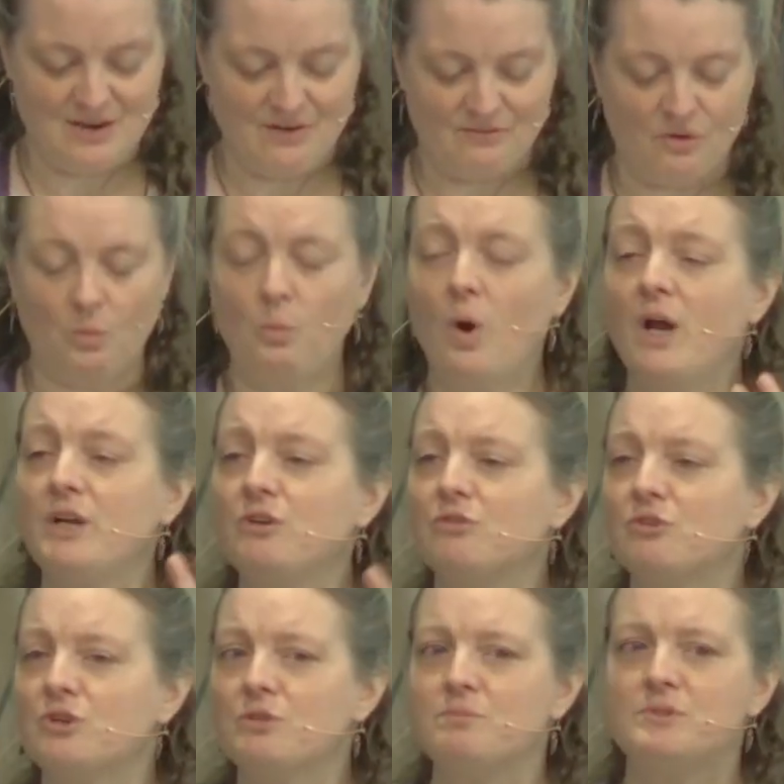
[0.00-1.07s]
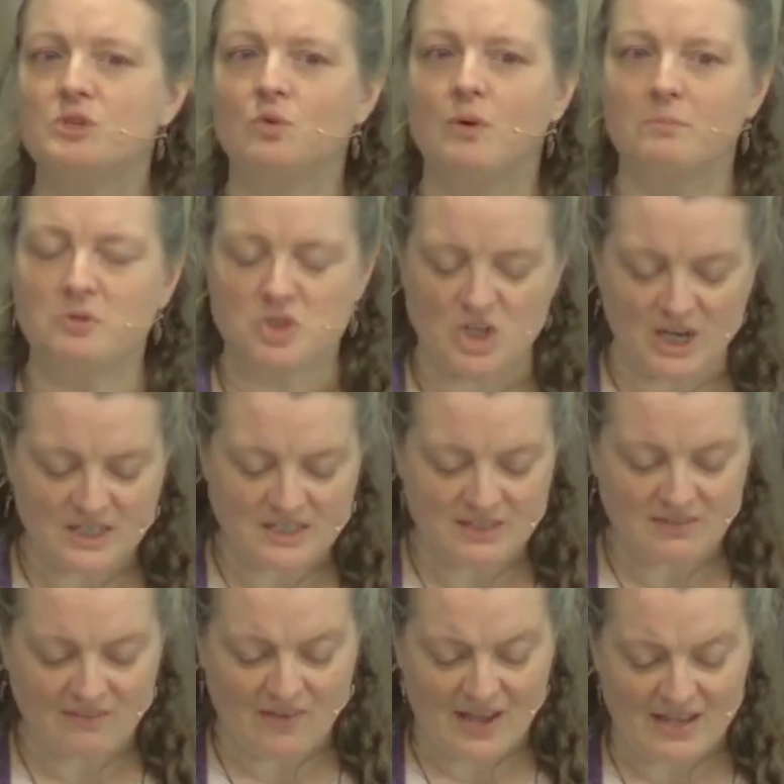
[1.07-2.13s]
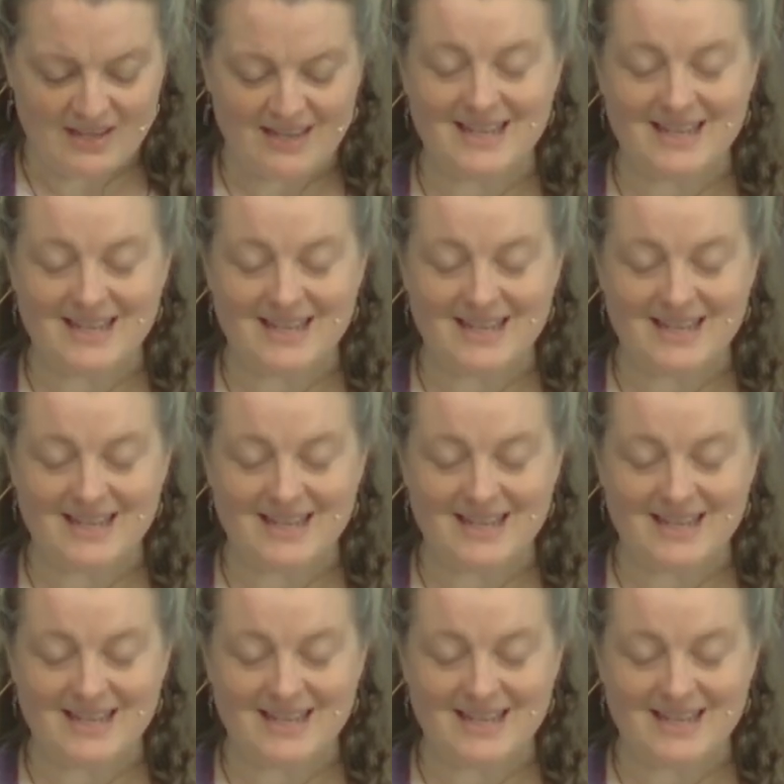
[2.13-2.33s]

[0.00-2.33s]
for one group to objectify